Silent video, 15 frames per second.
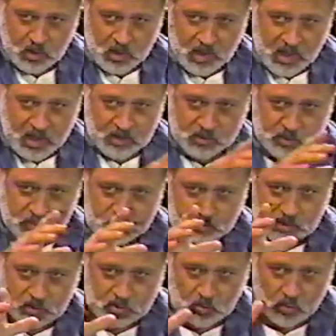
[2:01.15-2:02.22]
answers the
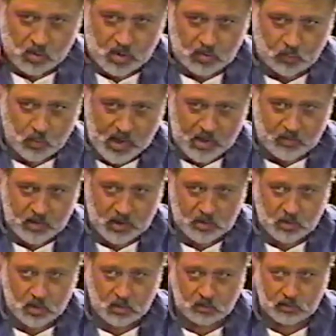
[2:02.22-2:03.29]
door wearing
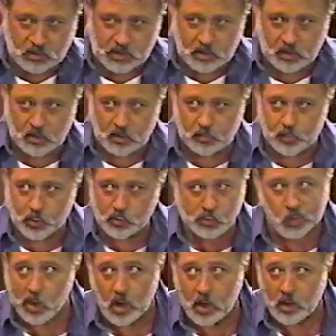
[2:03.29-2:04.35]
only her
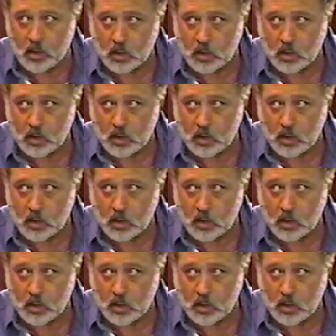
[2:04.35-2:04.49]
boudoir.